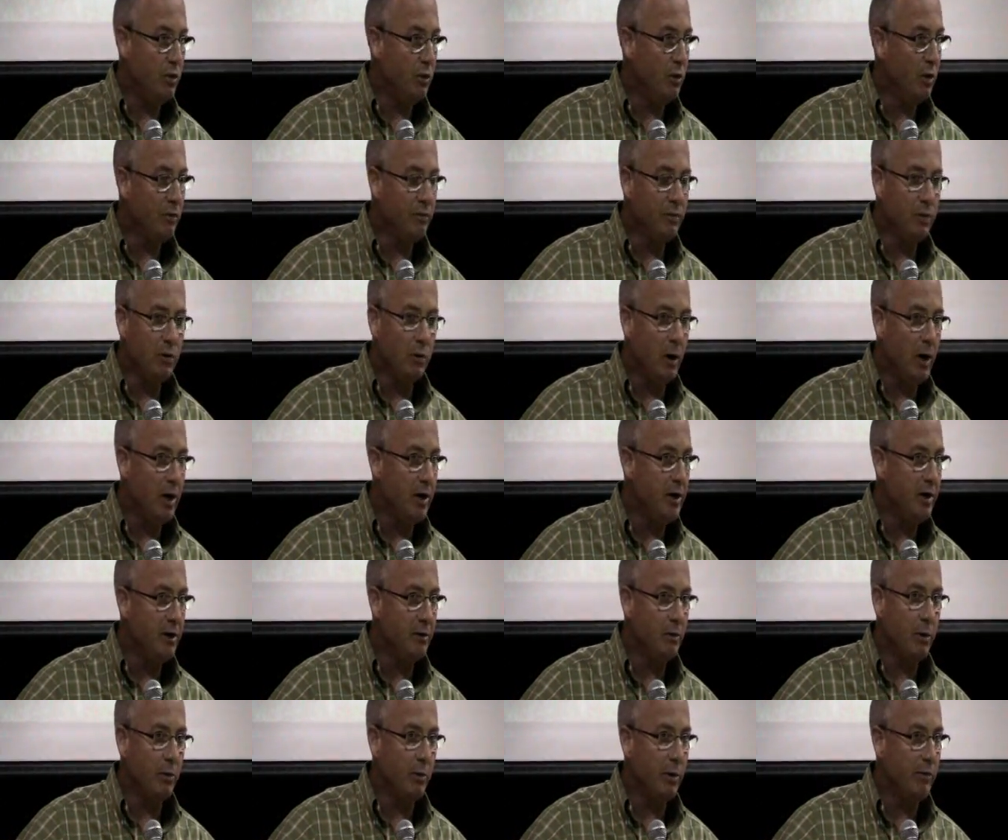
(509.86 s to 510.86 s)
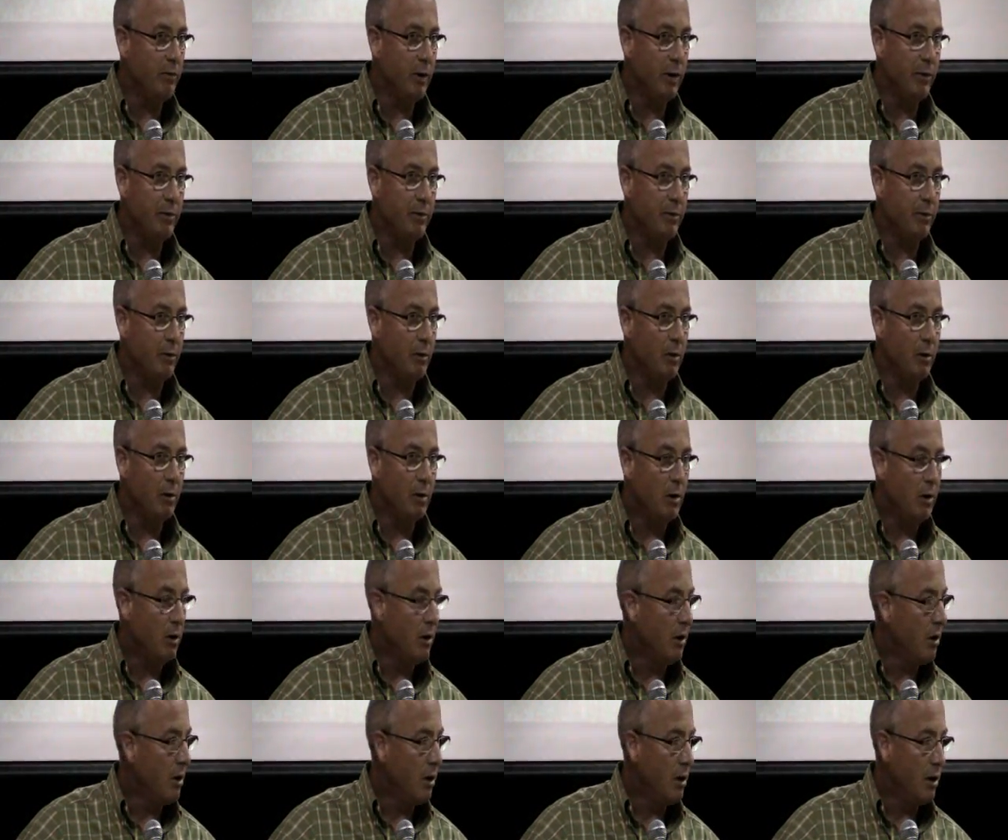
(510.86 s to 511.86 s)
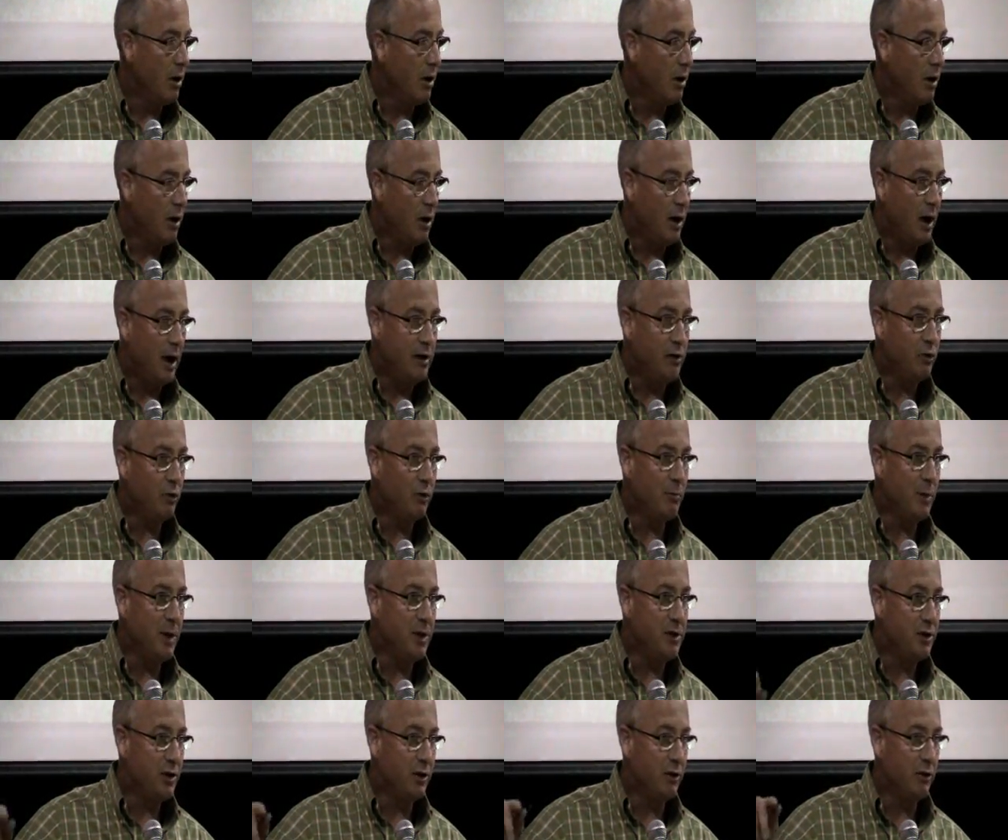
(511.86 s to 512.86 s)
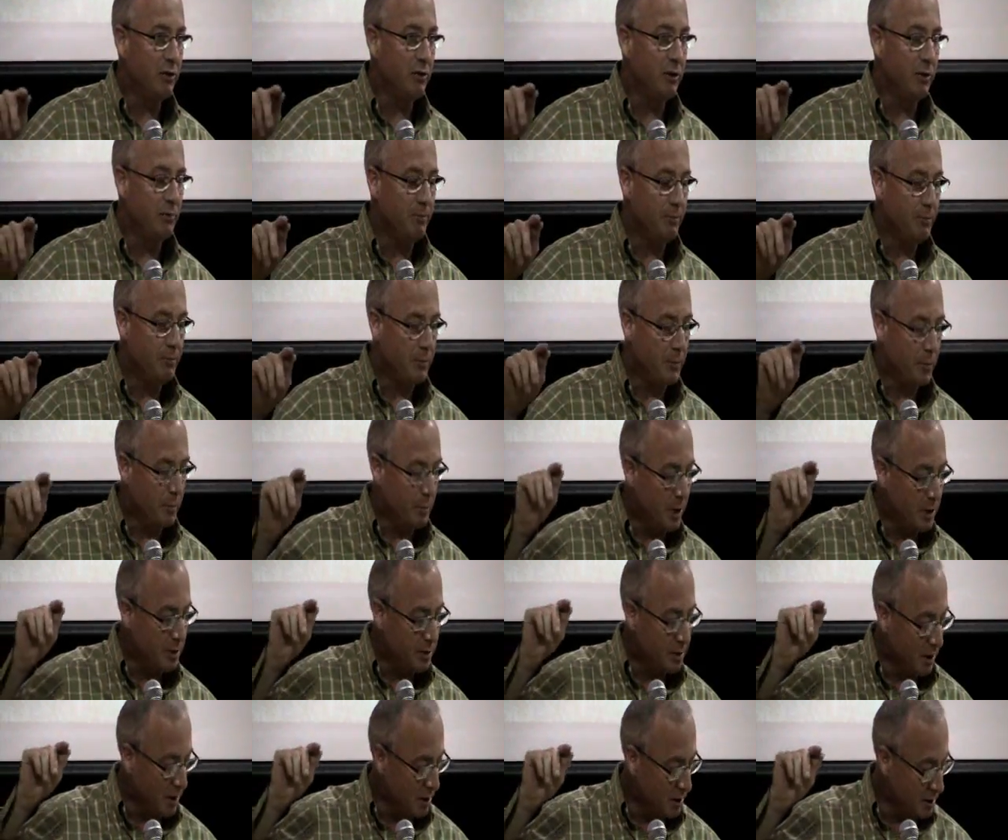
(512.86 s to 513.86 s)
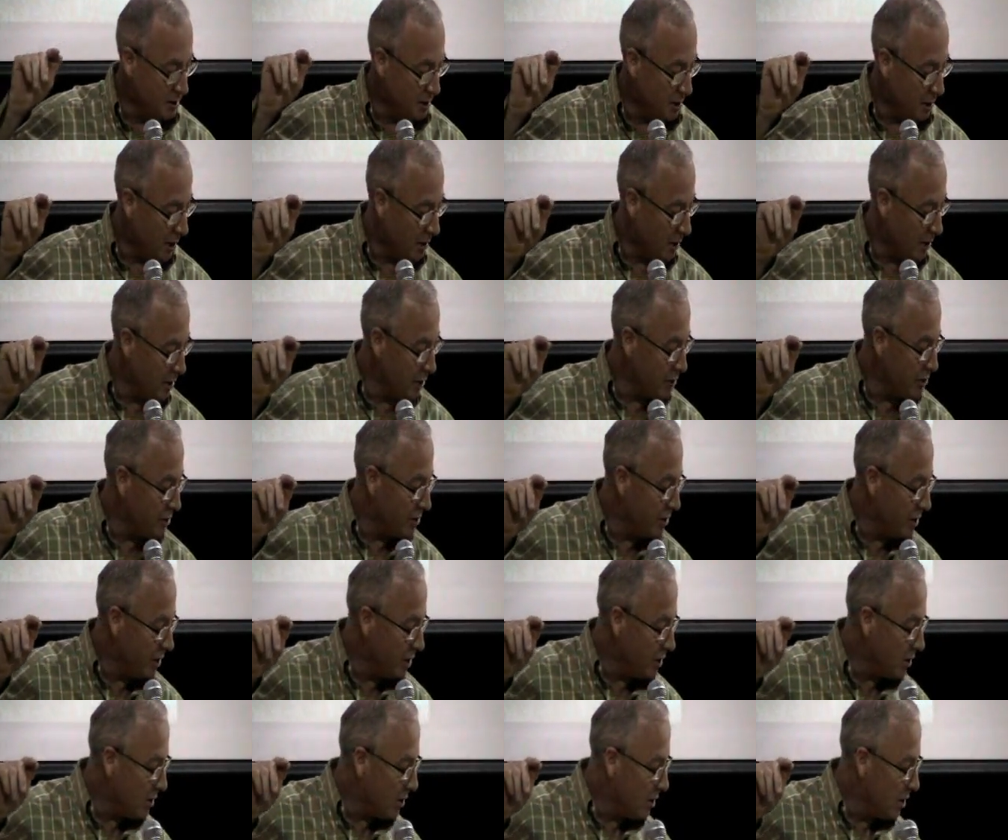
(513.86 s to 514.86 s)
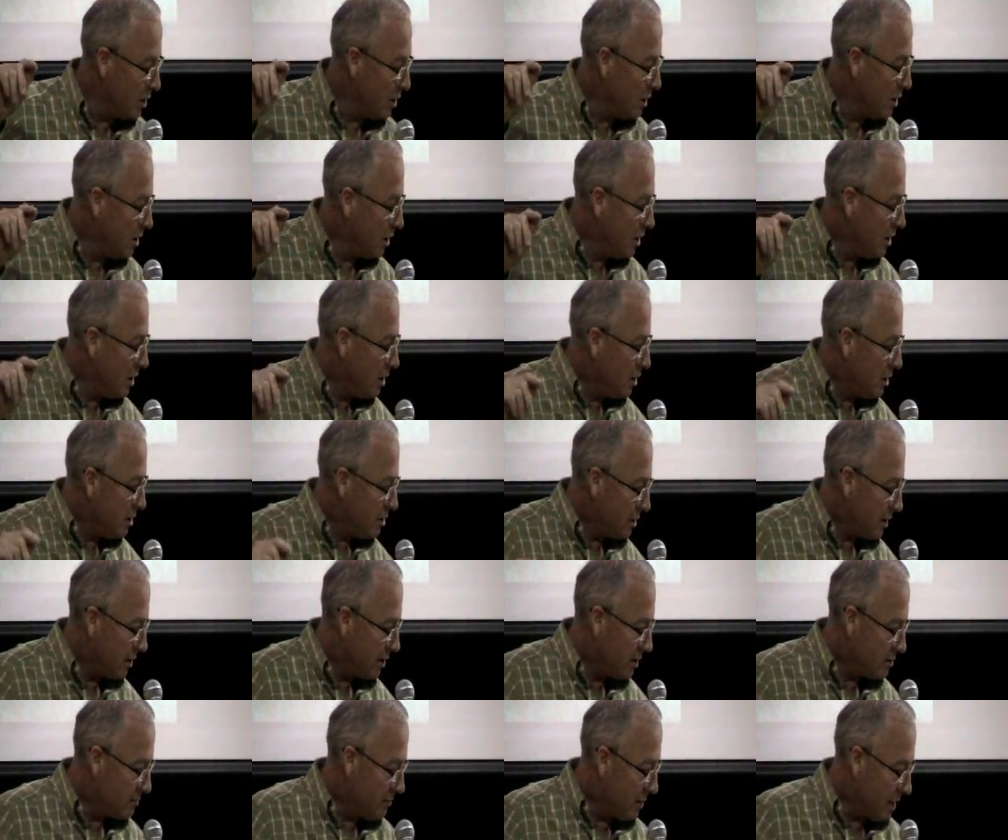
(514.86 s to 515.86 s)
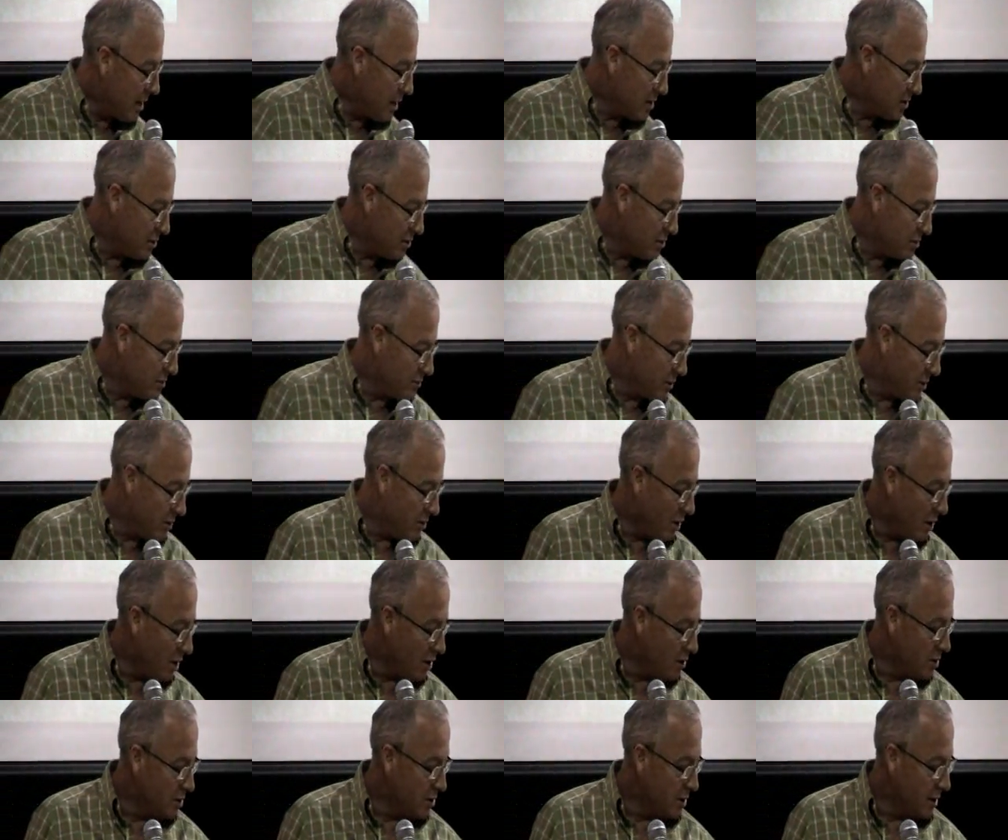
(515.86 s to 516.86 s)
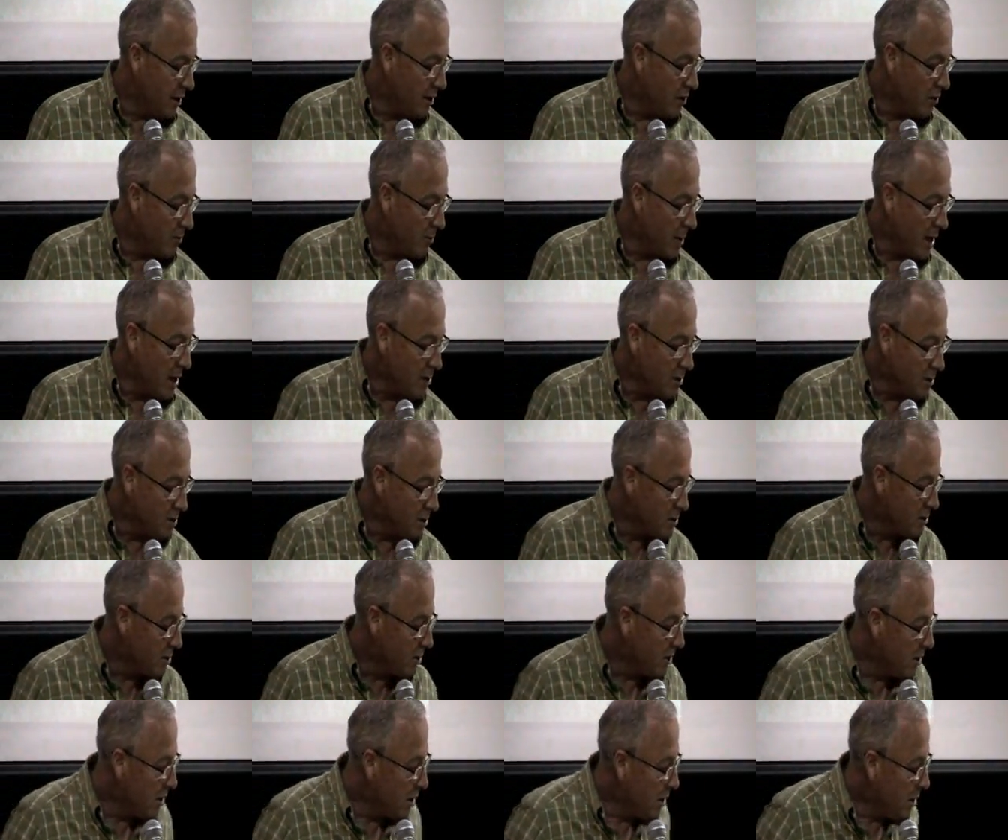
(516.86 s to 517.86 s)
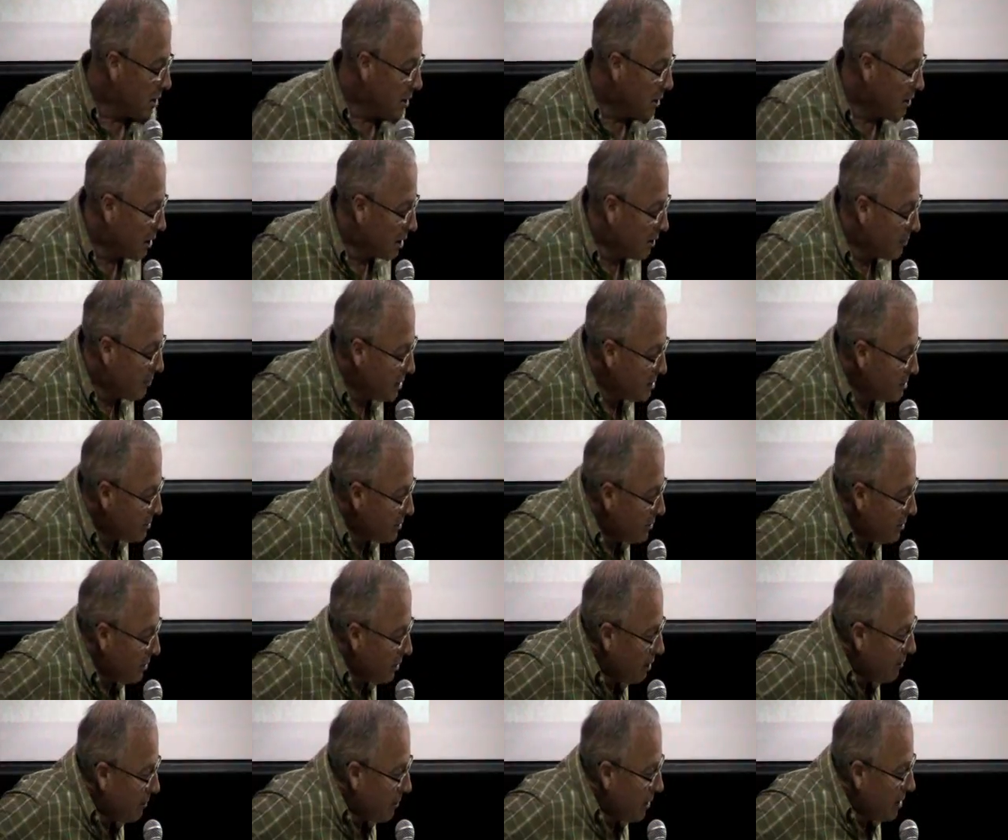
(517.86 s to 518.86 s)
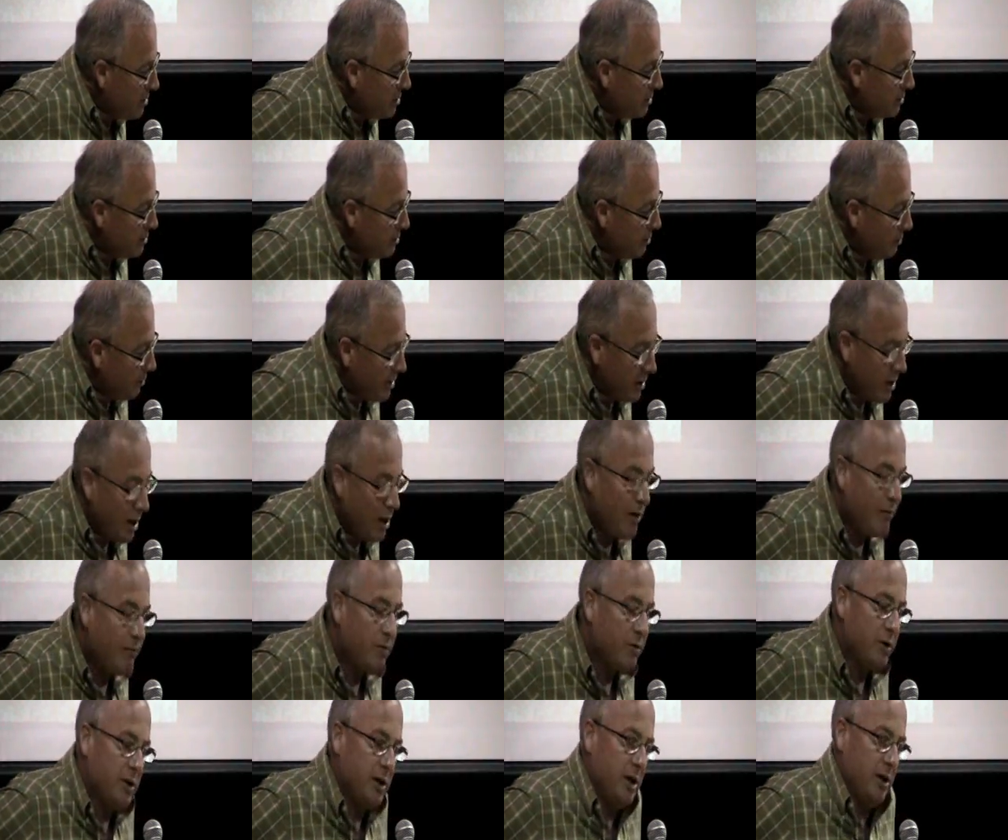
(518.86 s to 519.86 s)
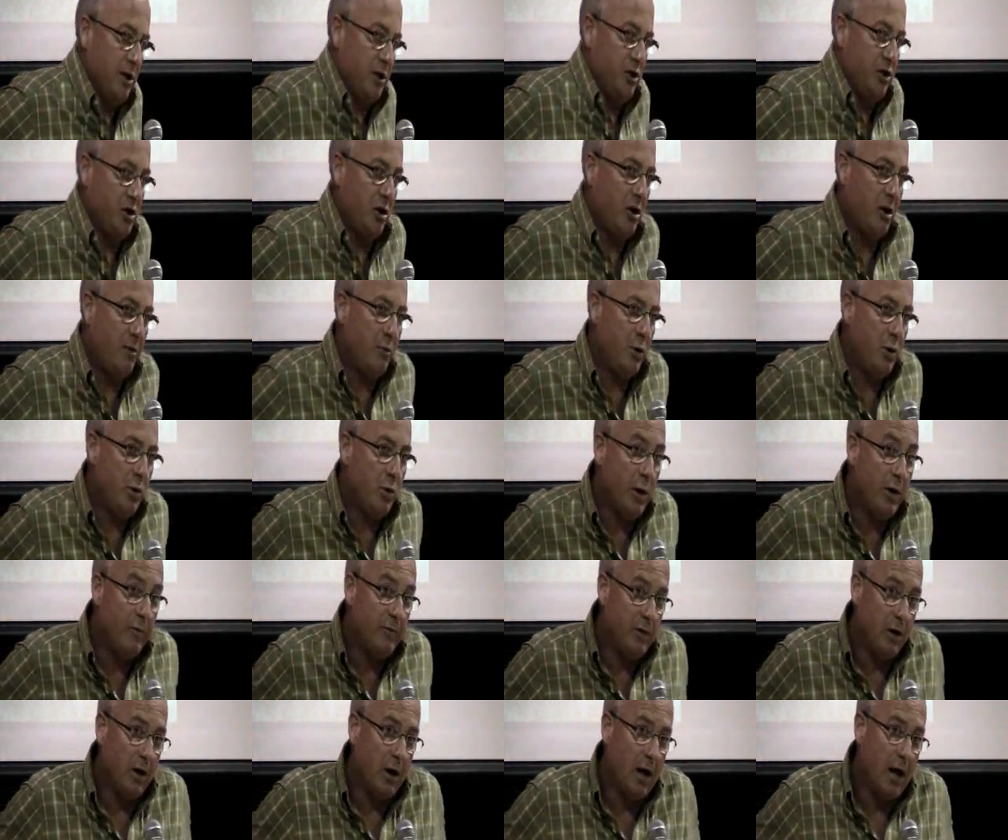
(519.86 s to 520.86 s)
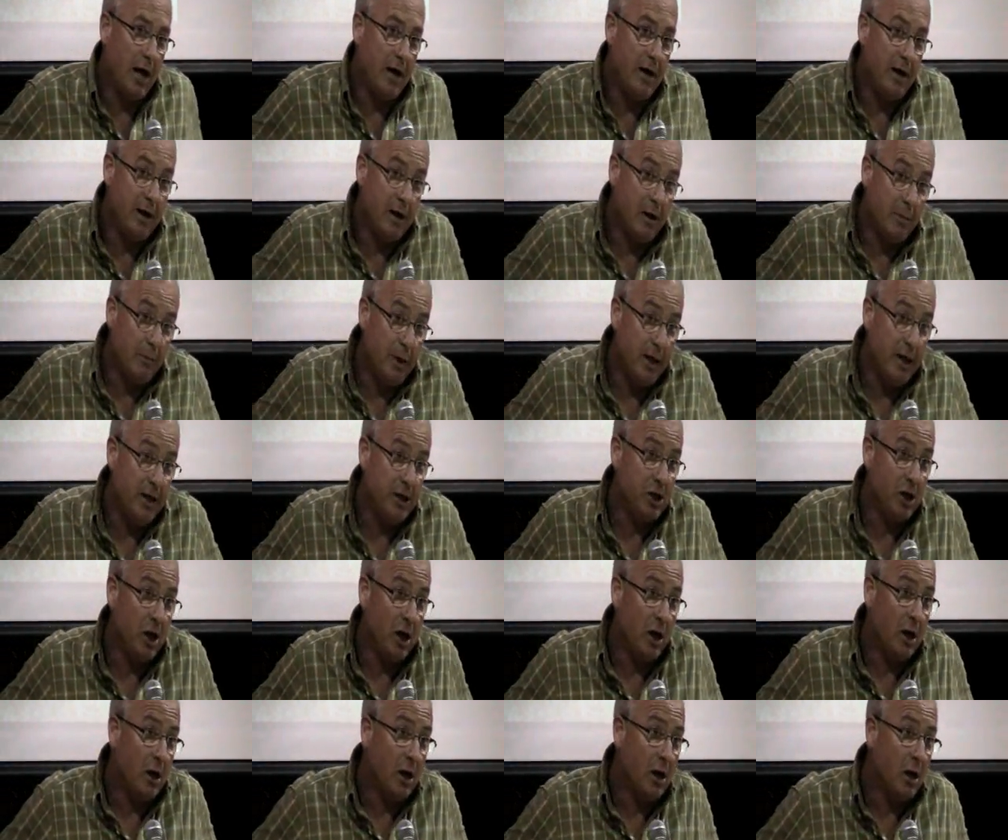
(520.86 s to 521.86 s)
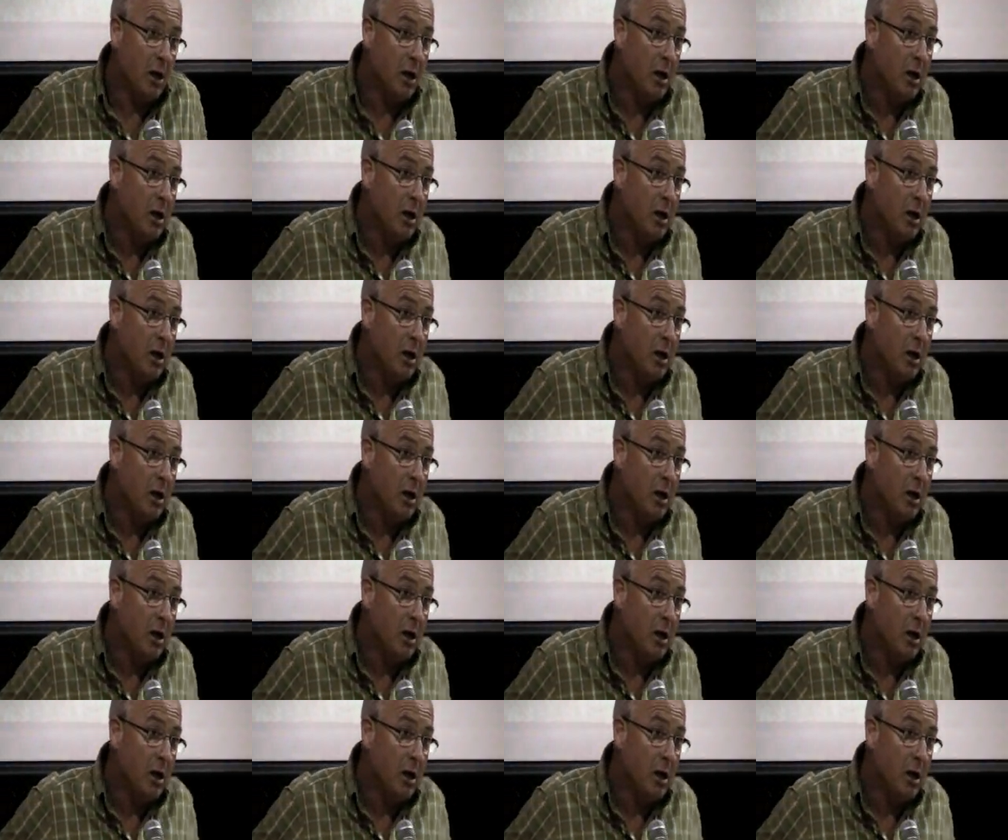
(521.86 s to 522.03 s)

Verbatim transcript: You have no idea what we went through. I told my children, my son's an engineer, he's taking his master's, my daughter's taking her master's in occupational therapy, and I says, don't ever take a job where you have to lie to get a paycheck.